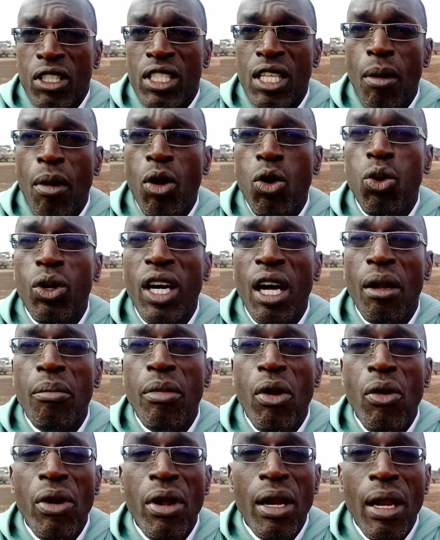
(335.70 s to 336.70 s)
someone who can
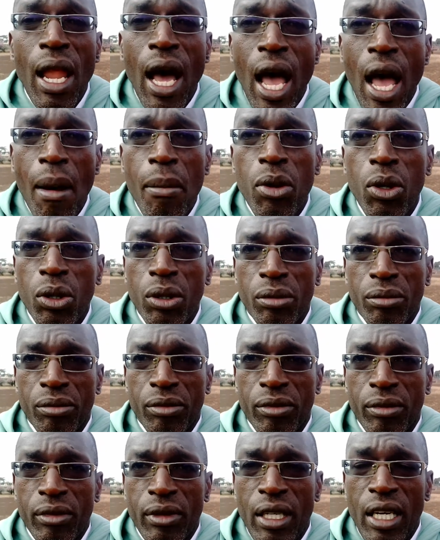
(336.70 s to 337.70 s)
be reliable
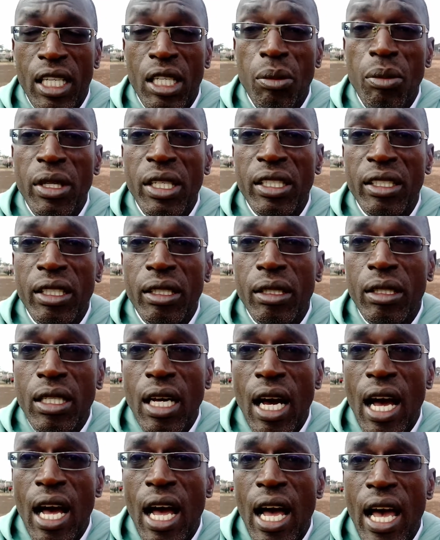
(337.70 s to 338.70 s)
and be
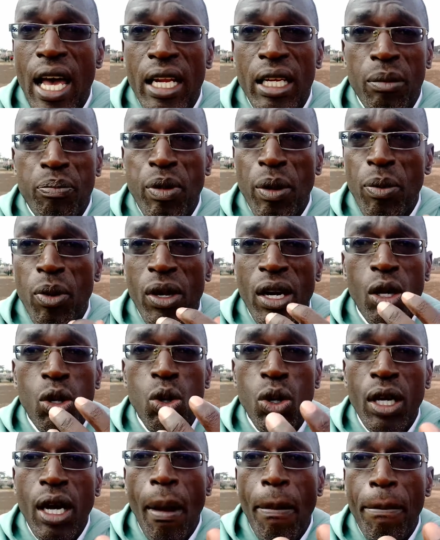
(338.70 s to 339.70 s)
uh, and people can
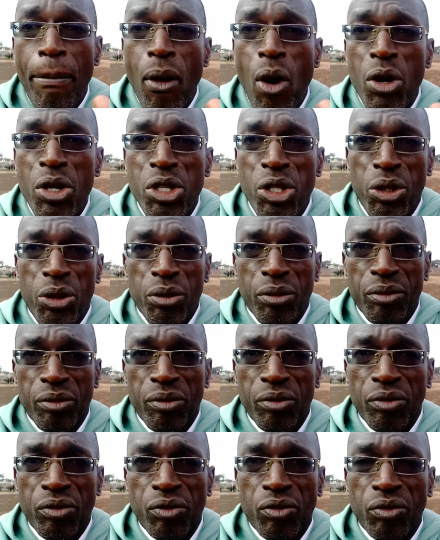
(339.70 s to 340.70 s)
look upon you
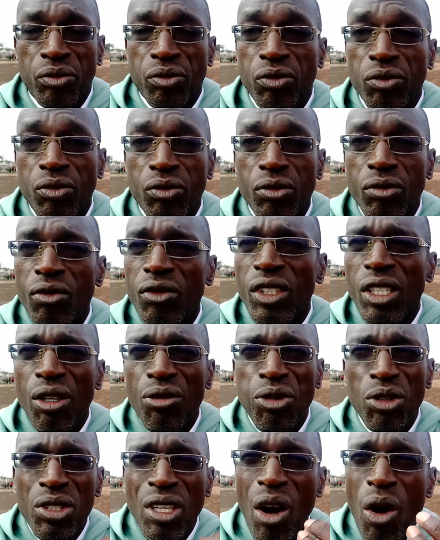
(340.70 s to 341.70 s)

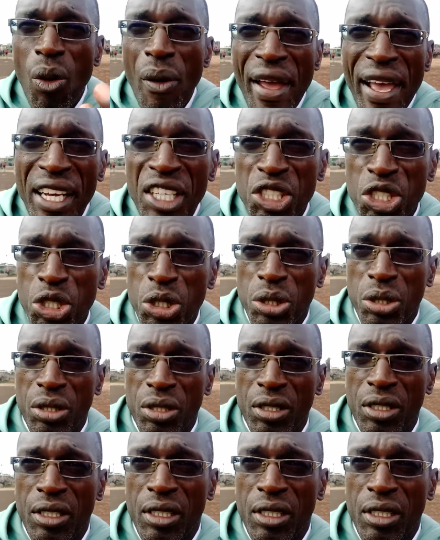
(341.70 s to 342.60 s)
for direction.